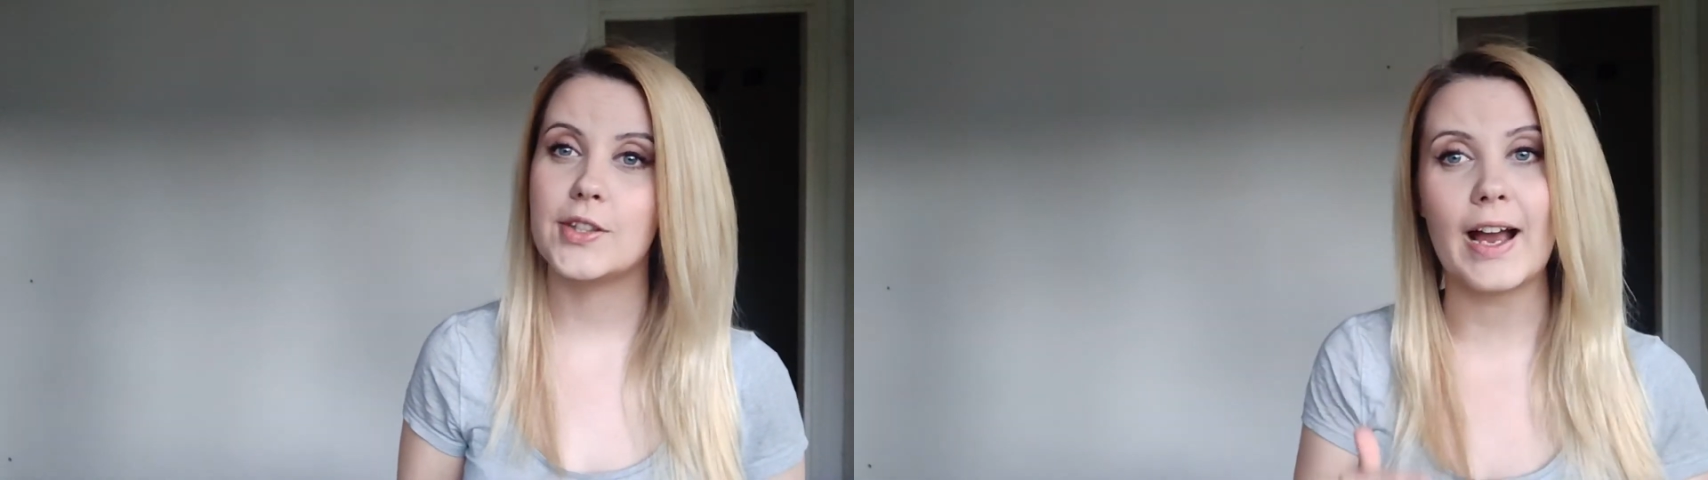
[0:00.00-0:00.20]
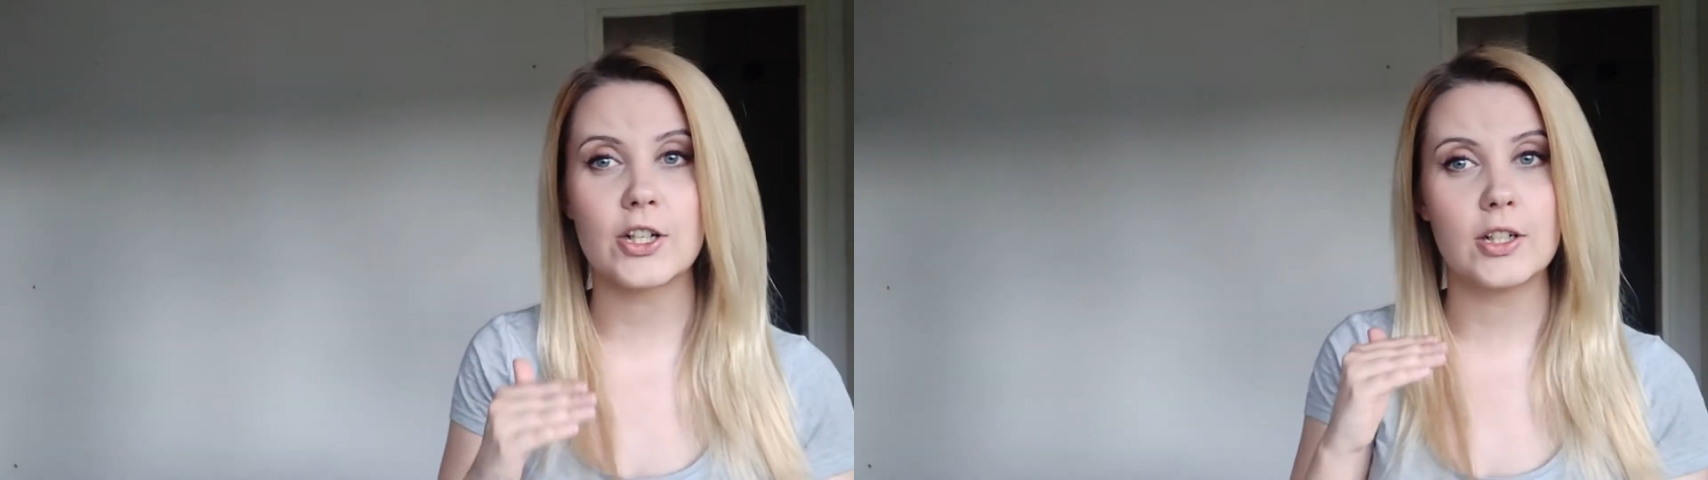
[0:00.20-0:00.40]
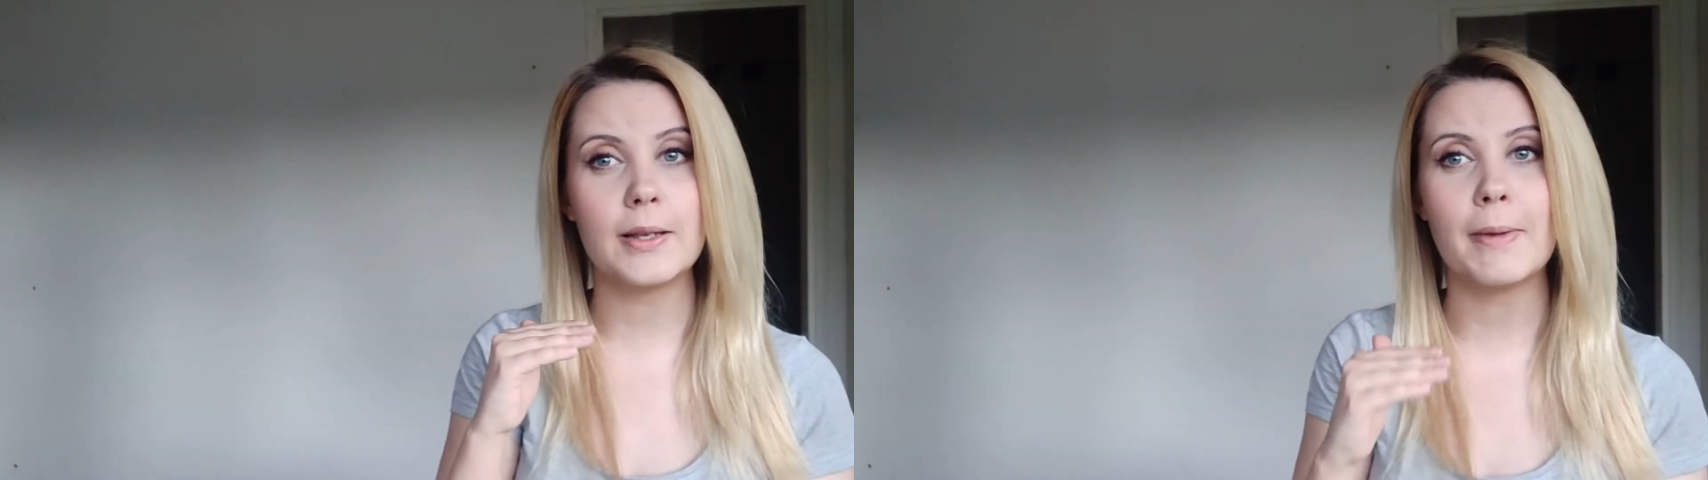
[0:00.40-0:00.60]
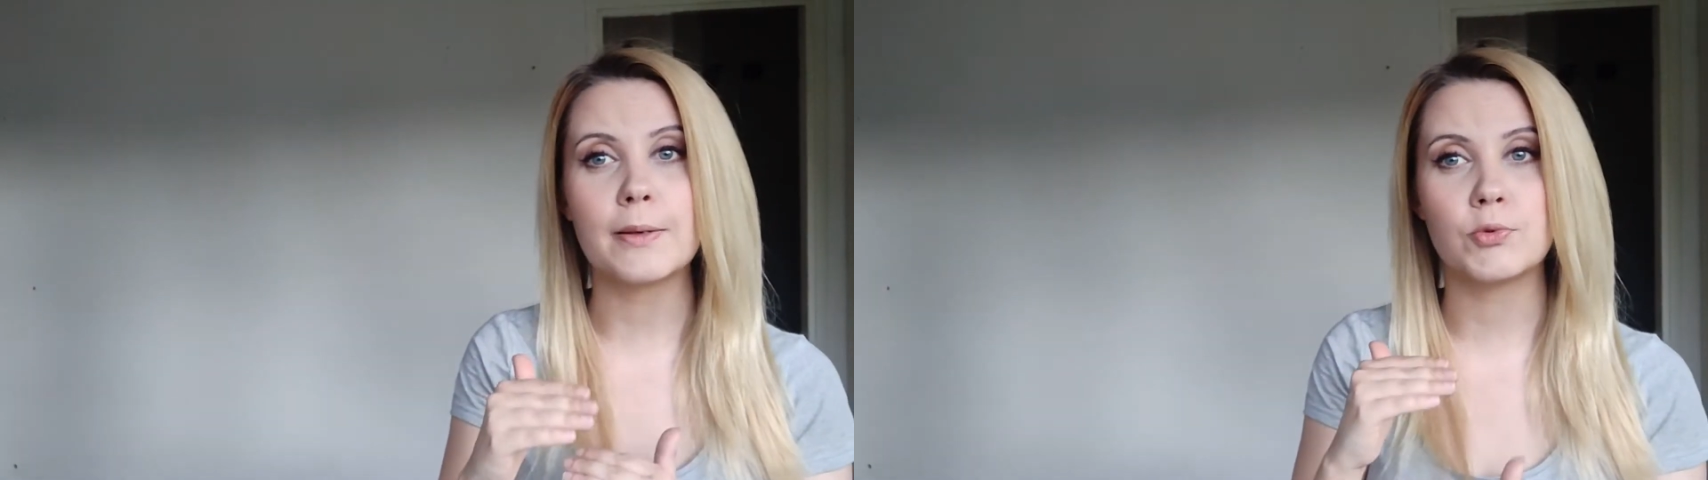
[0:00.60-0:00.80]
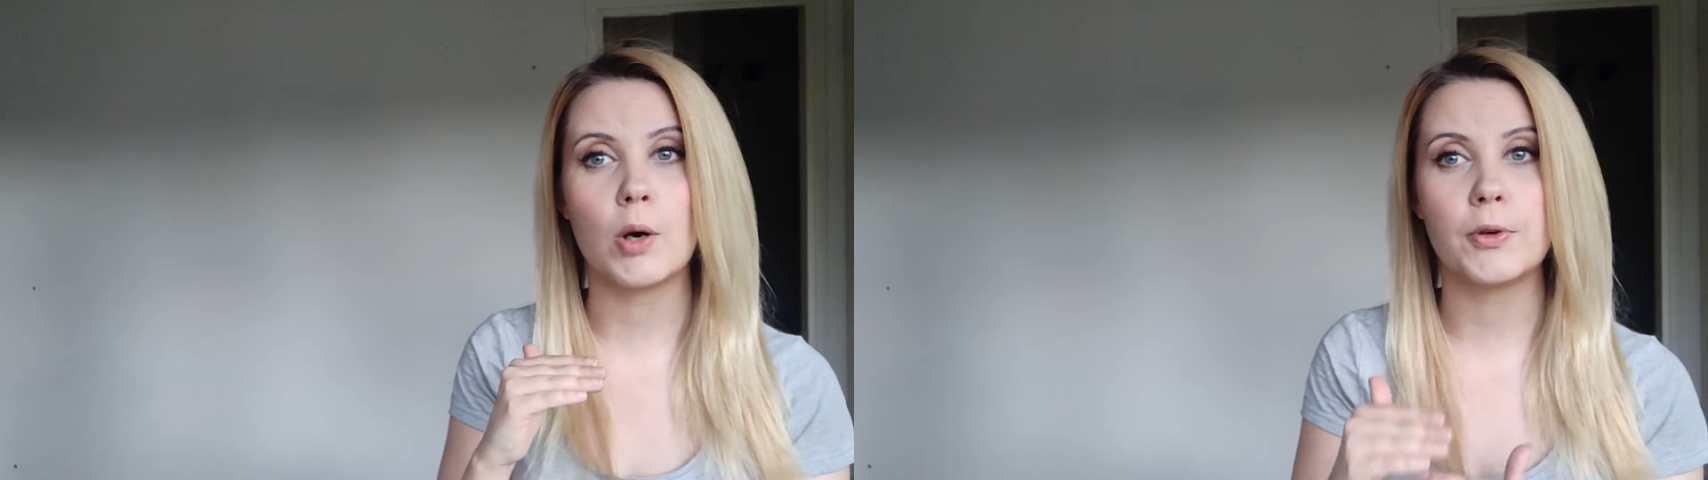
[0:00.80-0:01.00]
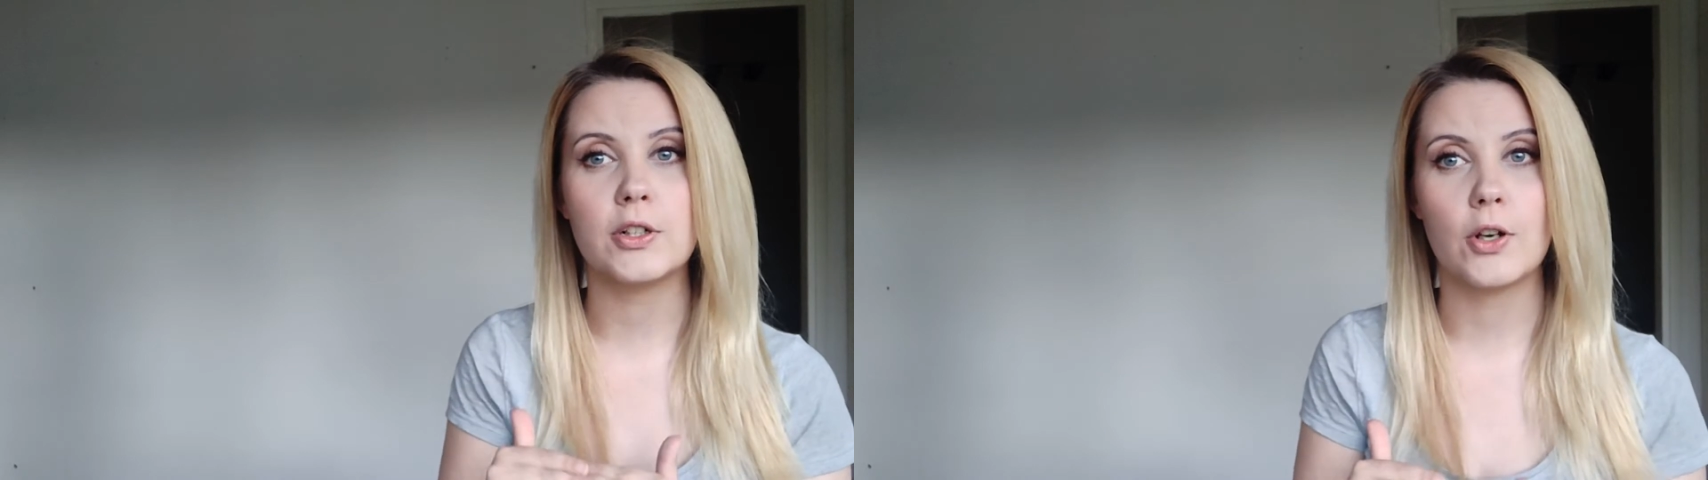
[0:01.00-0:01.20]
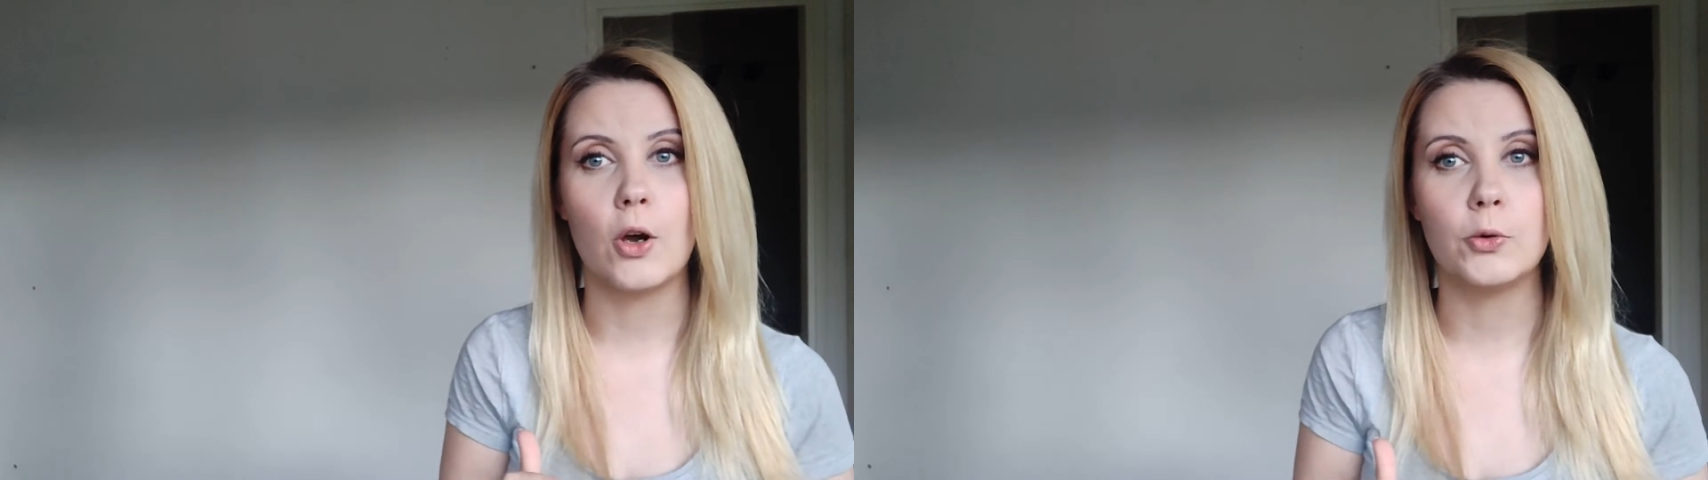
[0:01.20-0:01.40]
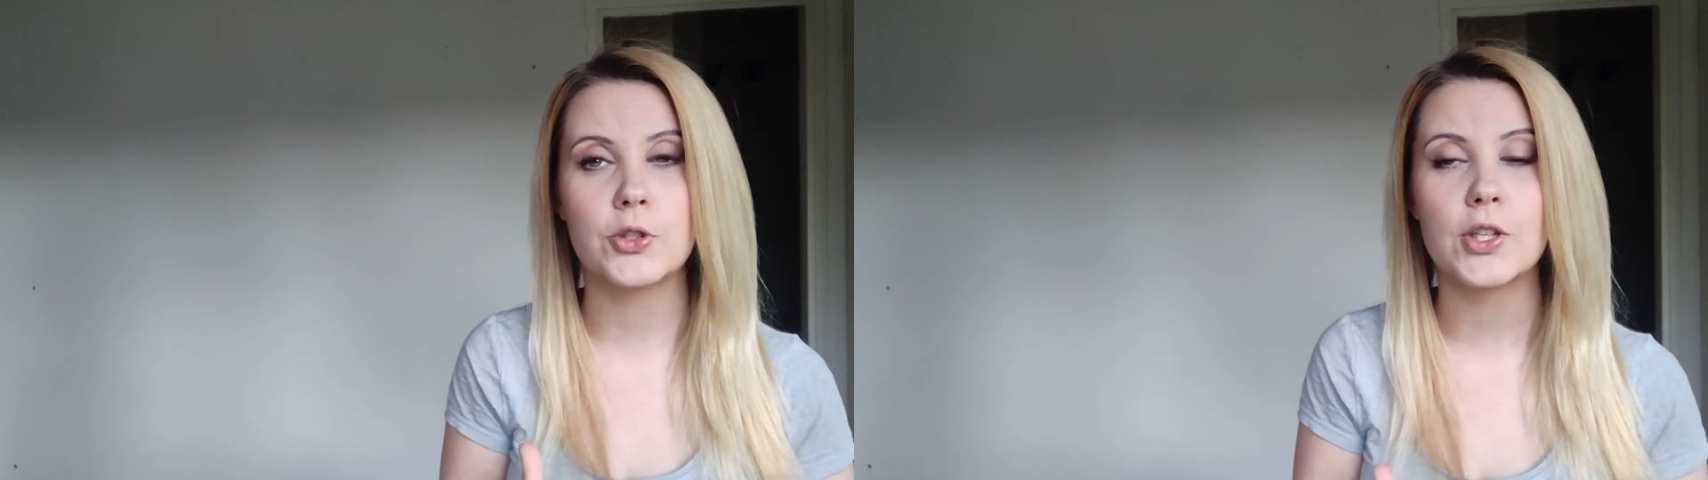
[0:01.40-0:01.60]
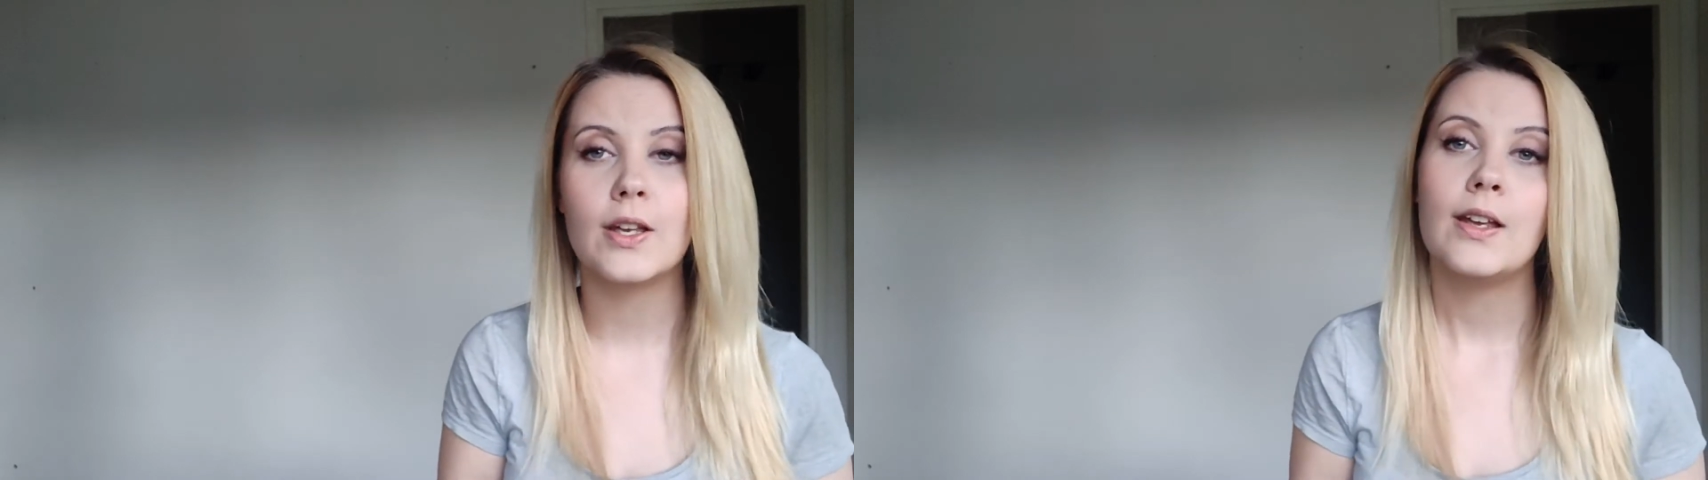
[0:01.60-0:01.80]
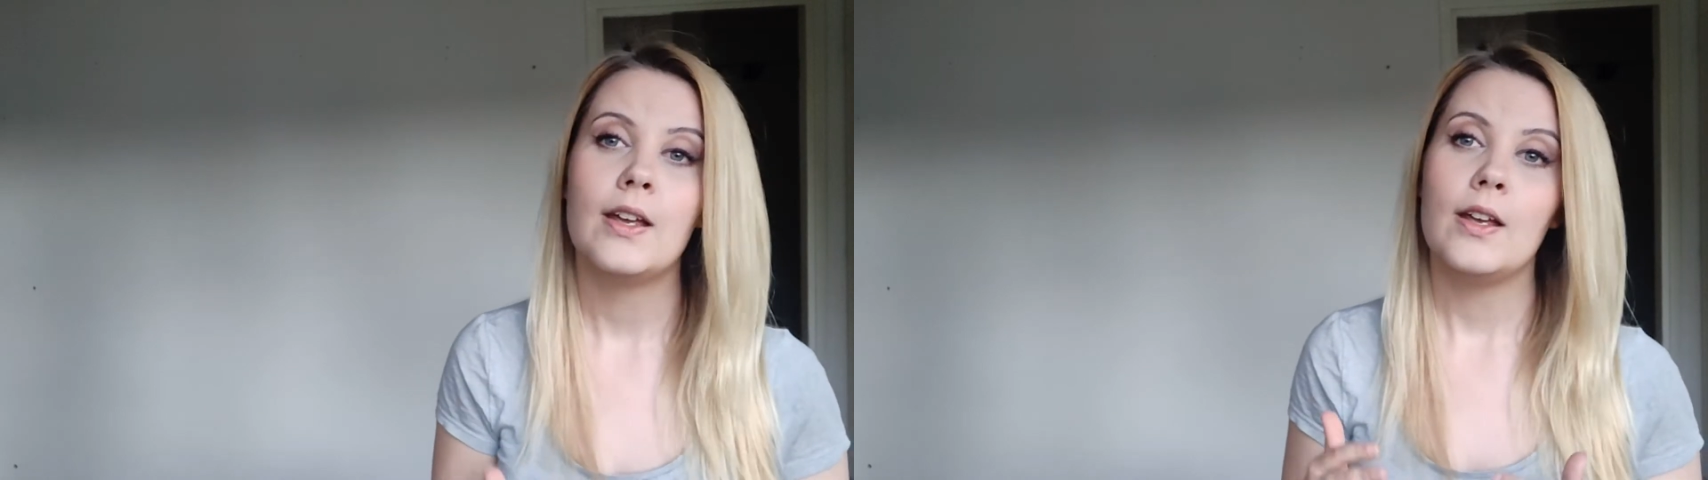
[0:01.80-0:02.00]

Actually make proper notes,